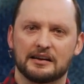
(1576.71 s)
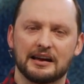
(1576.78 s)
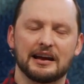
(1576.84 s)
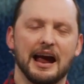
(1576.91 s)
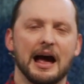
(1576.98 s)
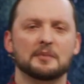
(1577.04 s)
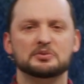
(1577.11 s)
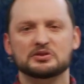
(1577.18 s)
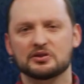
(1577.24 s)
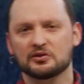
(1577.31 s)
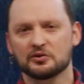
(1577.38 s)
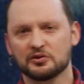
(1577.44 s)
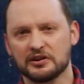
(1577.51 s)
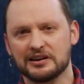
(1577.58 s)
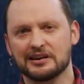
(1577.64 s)
can
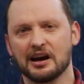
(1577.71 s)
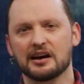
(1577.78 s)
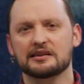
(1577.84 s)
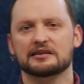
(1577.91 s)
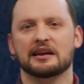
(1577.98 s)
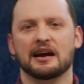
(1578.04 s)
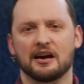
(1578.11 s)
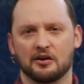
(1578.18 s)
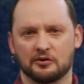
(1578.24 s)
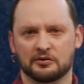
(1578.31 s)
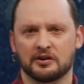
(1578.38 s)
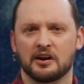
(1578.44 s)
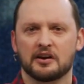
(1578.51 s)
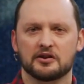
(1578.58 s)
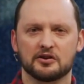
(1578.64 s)
absolutely cut
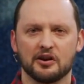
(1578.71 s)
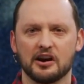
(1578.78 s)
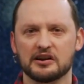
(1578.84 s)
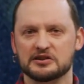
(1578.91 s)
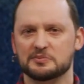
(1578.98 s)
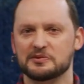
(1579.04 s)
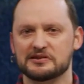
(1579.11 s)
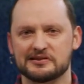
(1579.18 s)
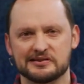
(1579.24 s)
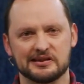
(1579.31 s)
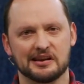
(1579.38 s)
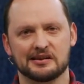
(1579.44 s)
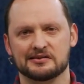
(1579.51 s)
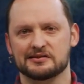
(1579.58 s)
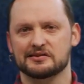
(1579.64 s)
down your husband's
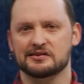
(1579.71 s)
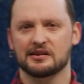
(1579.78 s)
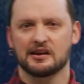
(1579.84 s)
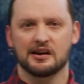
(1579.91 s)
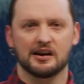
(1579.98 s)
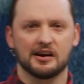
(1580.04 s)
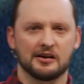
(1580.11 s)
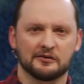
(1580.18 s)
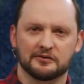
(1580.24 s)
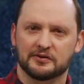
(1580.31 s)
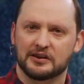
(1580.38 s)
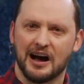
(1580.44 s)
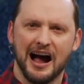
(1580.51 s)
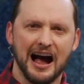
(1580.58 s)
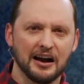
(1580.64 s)
sense of
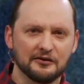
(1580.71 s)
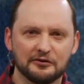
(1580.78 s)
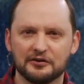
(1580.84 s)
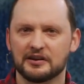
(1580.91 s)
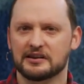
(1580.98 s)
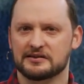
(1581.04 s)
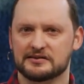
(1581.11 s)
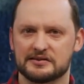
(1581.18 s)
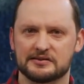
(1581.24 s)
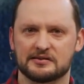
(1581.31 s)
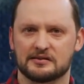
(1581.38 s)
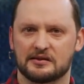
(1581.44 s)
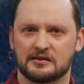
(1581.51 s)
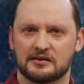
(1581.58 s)
confidence.